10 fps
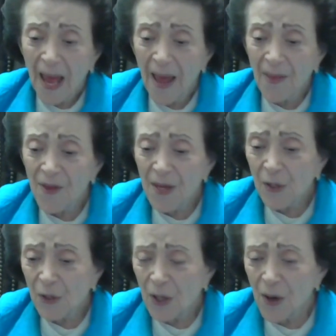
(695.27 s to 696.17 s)
And
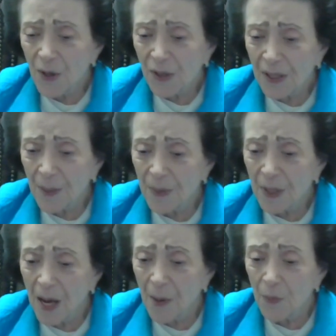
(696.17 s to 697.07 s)
these are
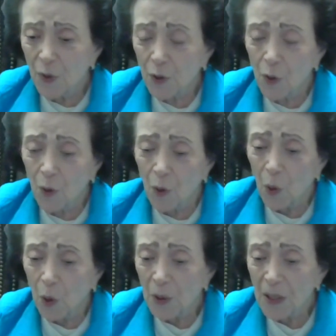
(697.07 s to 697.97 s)
sometimes
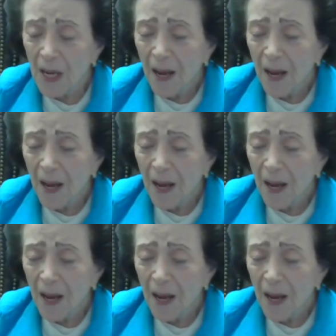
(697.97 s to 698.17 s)
called